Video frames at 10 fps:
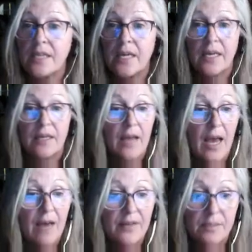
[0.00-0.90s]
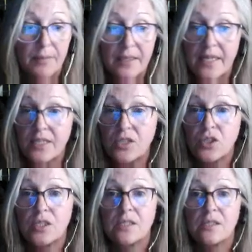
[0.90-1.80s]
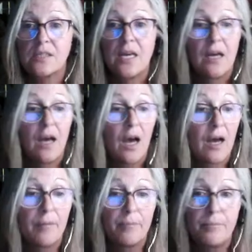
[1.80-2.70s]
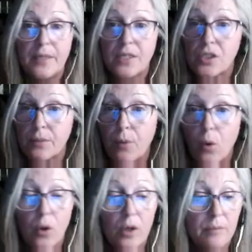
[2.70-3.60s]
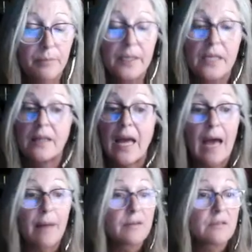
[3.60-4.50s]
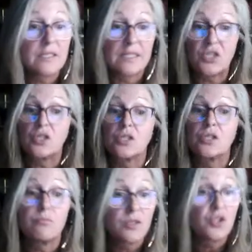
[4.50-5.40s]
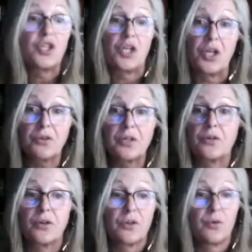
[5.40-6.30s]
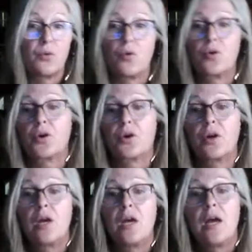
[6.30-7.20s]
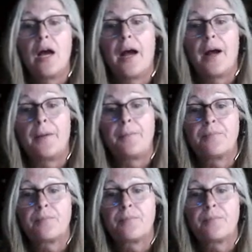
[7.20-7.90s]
and have expectations, be a support, be that clinician's cheerleader in their corner, and